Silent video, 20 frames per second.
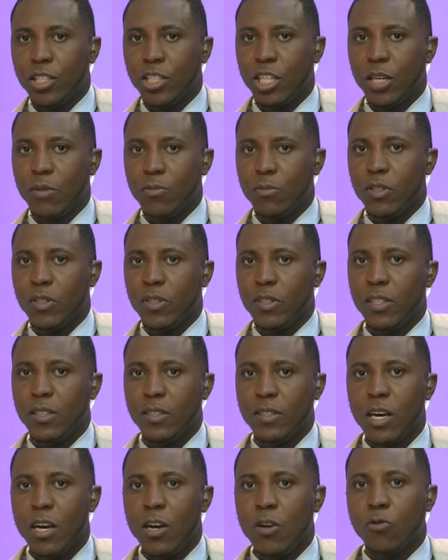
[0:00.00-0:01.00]
Chambers is
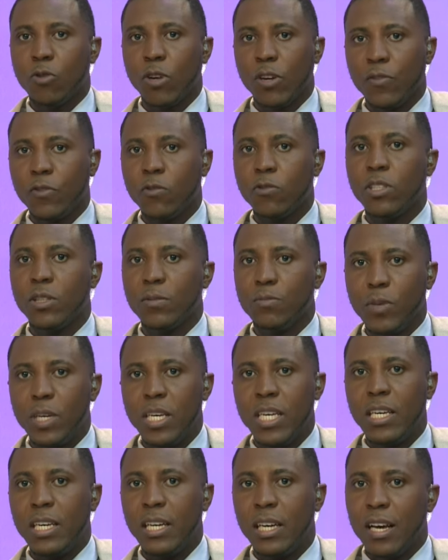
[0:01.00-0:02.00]
referee
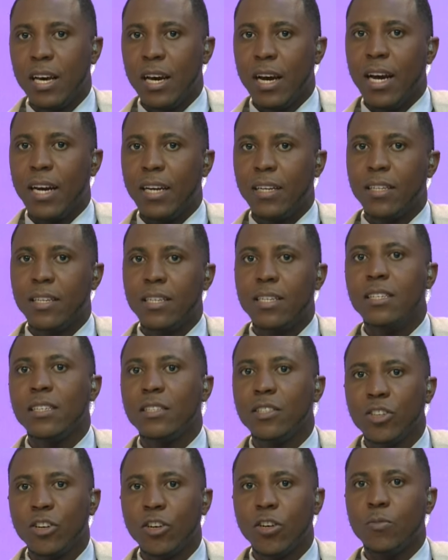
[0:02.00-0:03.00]
B, and he
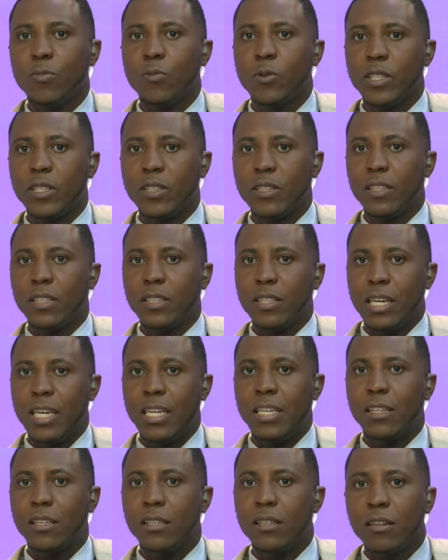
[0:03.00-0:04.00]
interprets it
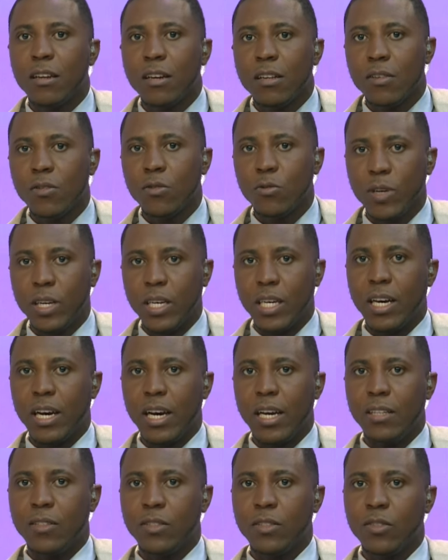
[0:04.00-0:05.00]
in another way.
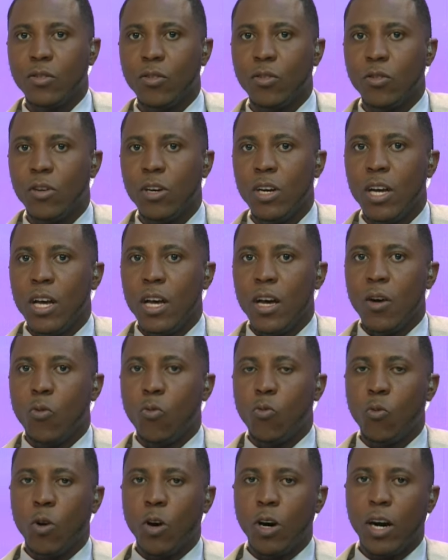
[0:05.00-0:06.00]
And so
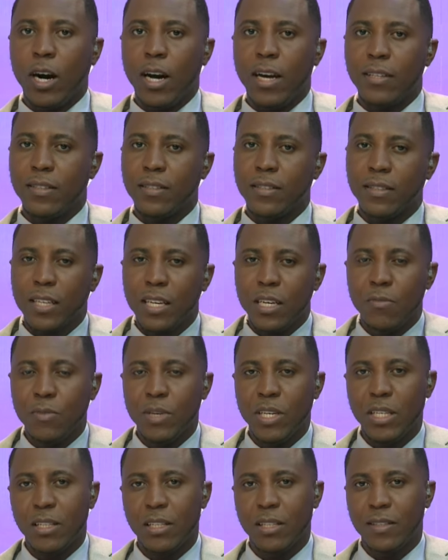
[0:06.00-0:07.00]
a
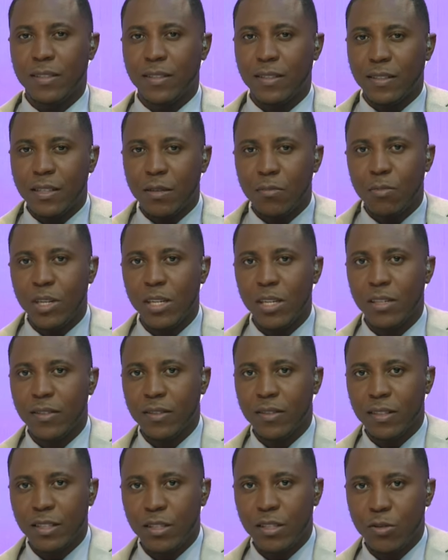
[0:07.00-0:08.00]
seemingly similar
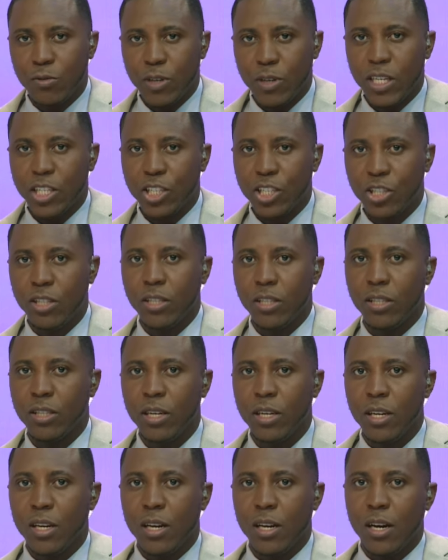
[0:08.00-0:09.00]
situation,
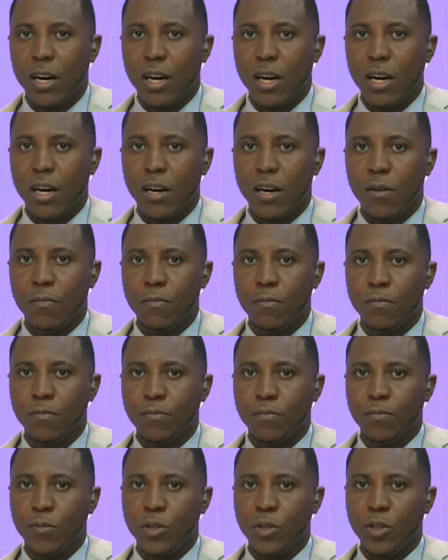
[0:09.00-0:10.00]
um,
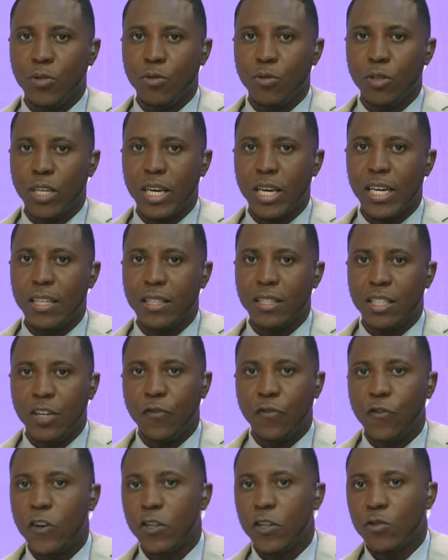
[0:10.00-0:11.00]
you get
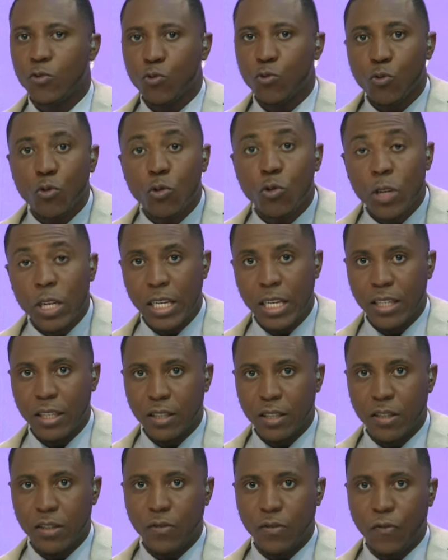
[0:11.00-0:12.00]
different
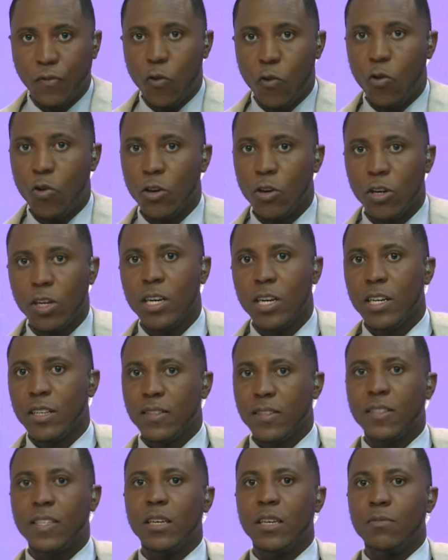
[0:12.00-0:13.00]
rulings for
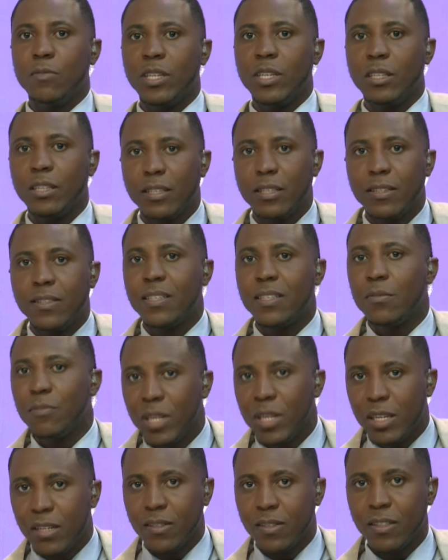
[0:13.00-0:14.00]
seemingly
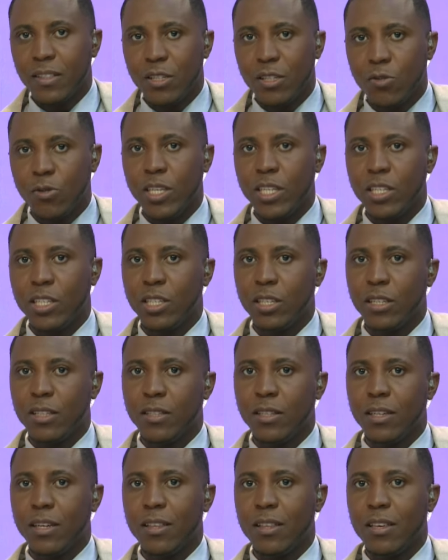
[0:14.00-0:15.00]
similar situations.
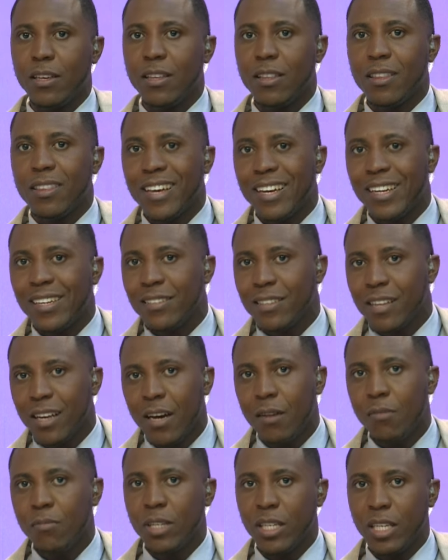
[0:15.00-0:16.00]
And I think that is
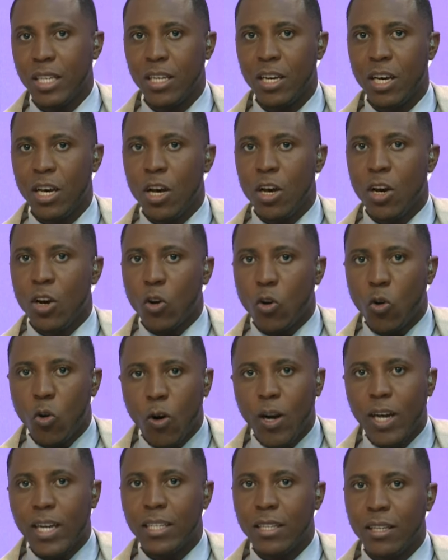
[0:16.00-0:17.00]
happening
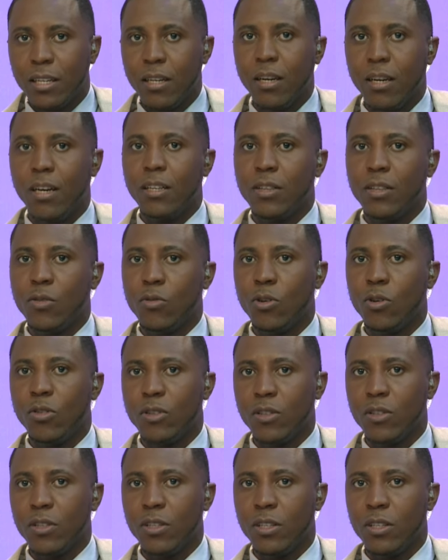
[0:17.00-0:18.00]
quite a lot throughout
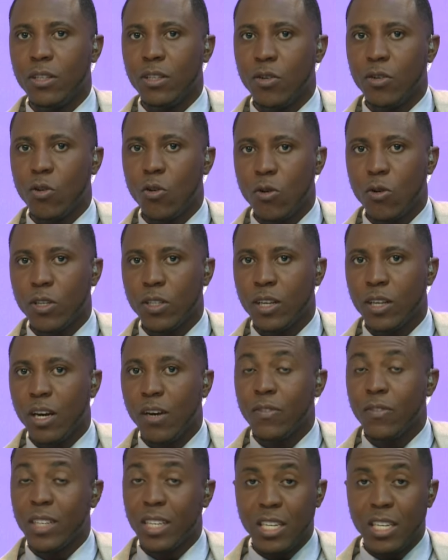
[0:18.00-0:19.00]
the, the course
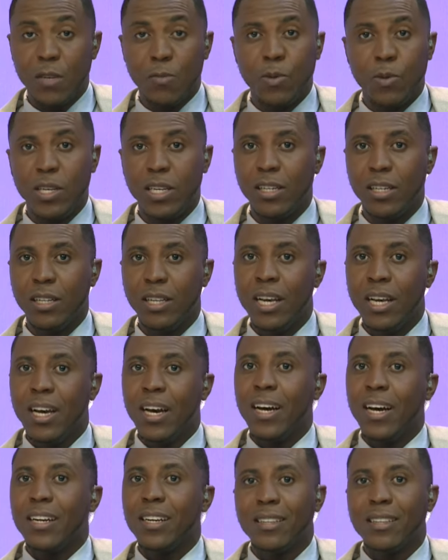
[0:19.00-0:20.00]
of the EPL.
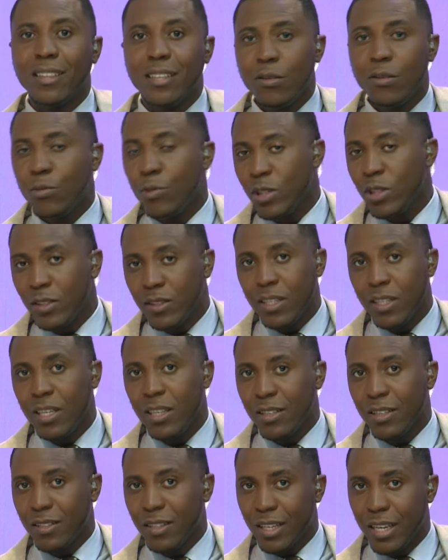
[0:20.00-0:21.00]
And I think we'll see
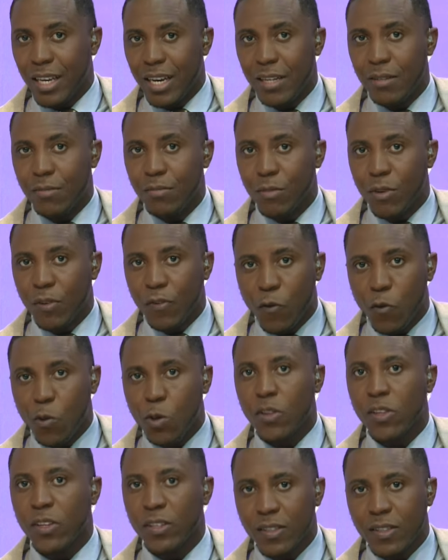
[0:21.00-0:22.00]
this again. Before
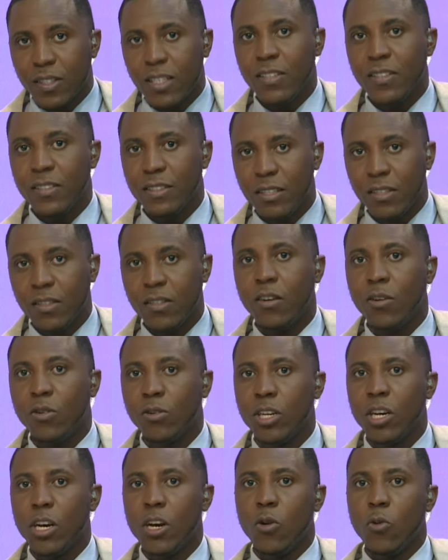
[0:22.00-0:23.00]
the season is out,
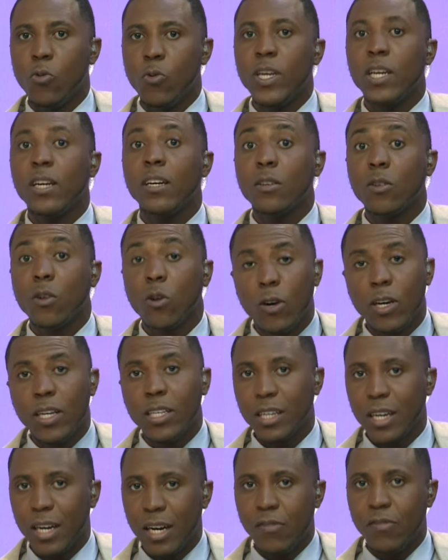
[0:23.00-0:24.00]
we are going
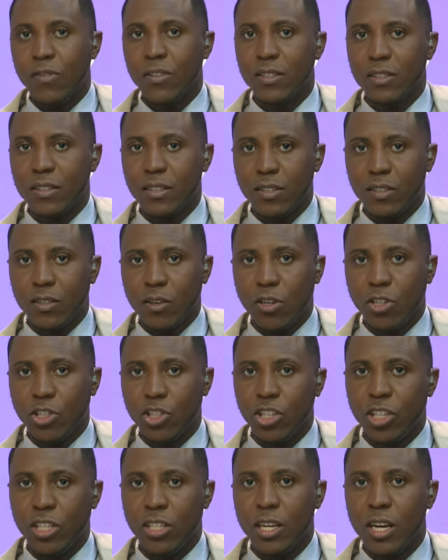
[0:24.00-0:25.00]
to have this
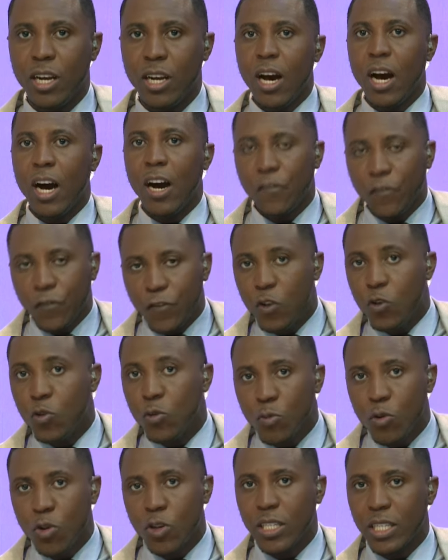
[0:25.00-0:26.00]
discussion a few
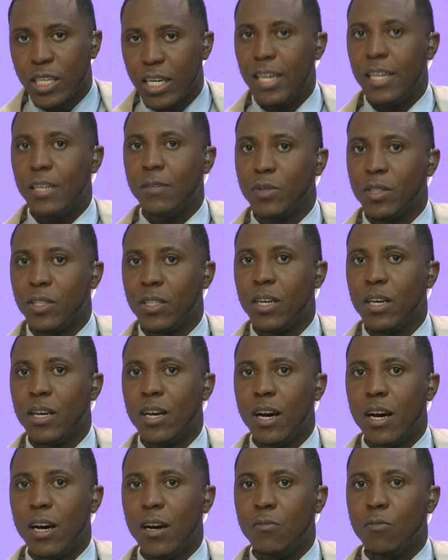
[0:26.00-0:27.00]
more times
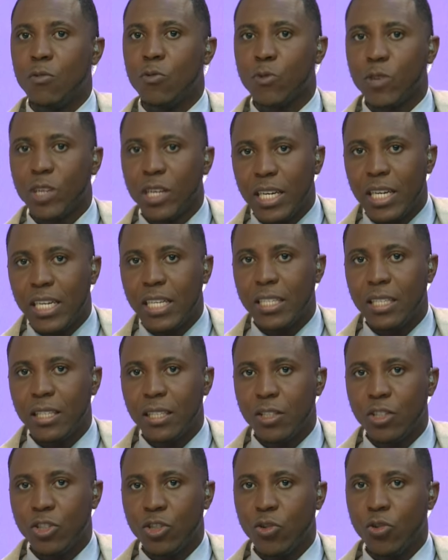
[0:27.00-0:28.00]
um,
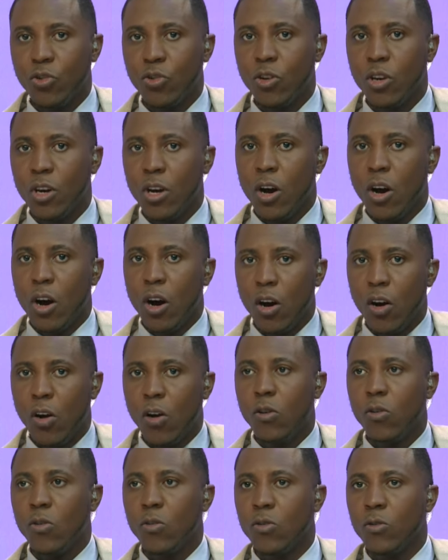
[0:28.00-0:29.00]
relating to
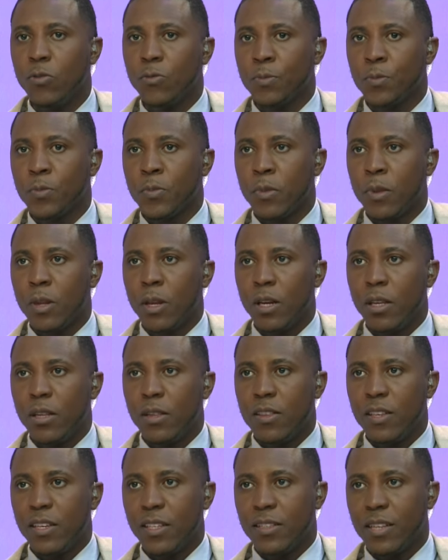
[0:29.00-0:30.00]
how
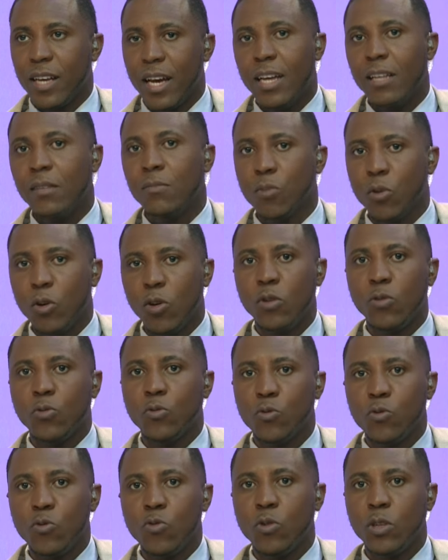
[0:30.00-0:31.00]
this handball
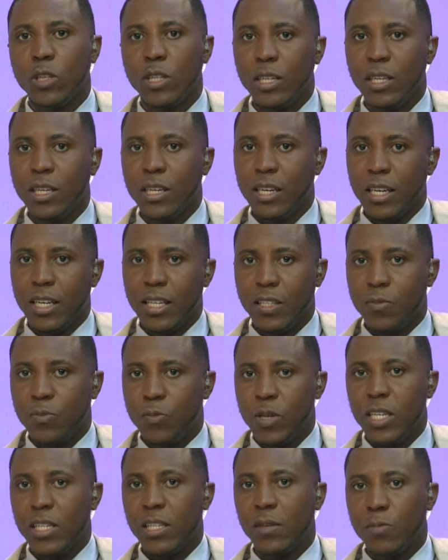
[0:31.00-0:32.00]
rule is
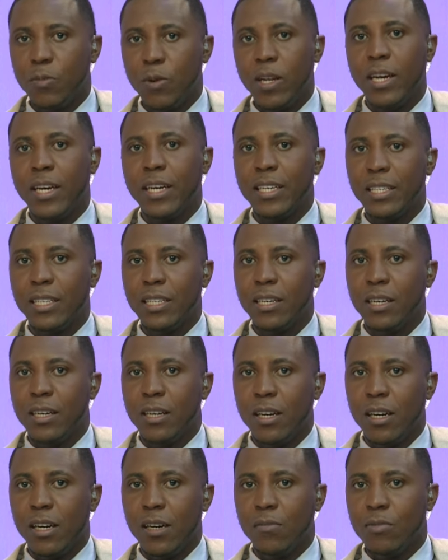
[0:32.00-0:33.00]
being applied
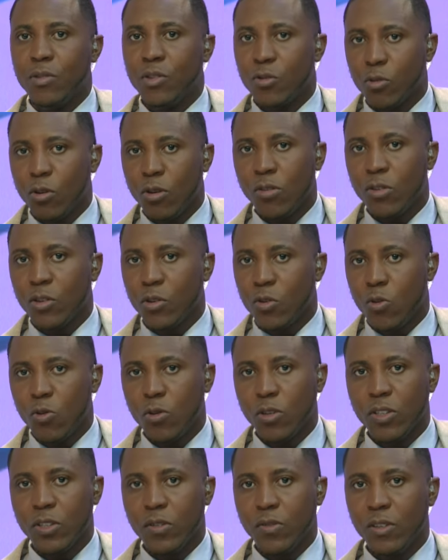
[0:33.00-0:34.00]
um, throughout the
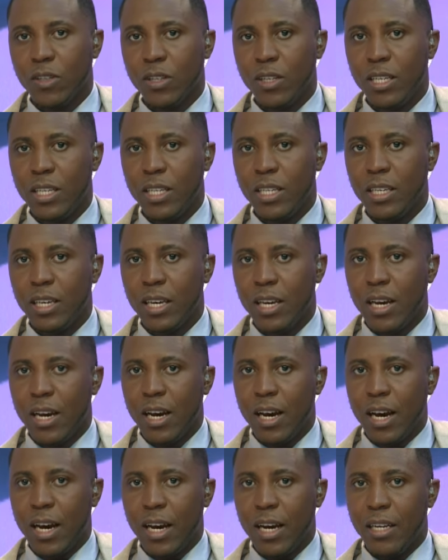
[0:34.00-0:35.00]
course of the league
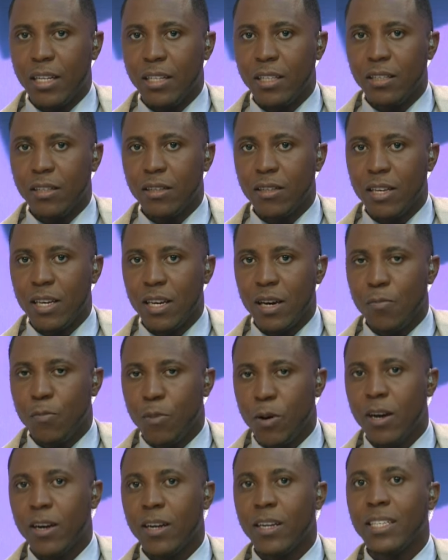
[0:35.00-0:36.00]
and the
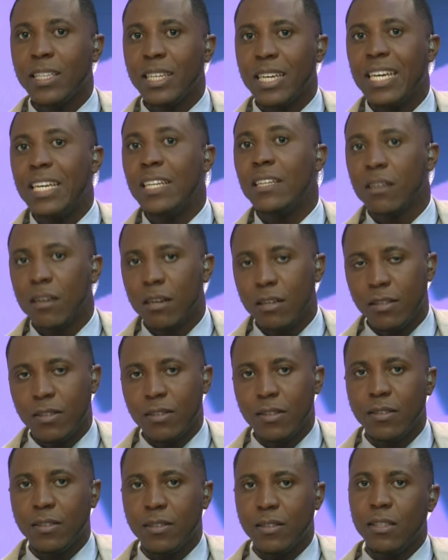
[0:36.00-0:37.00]
apparent
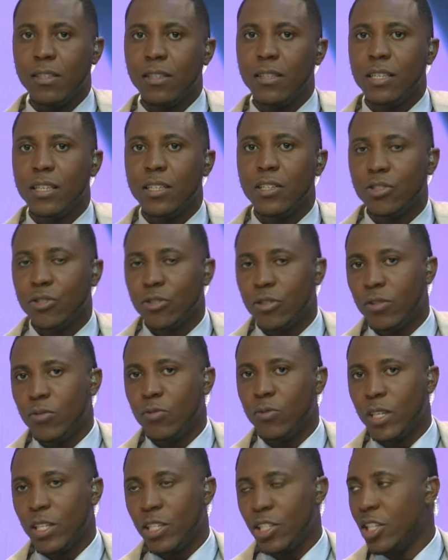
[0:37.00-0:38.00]
inconsistent nature in
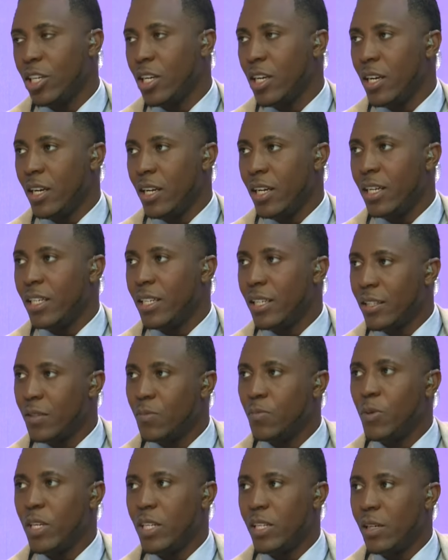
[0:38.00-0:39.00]
which it is
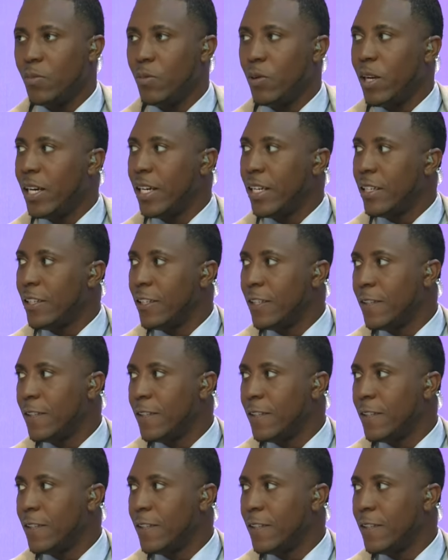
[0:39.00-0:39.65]
being applied.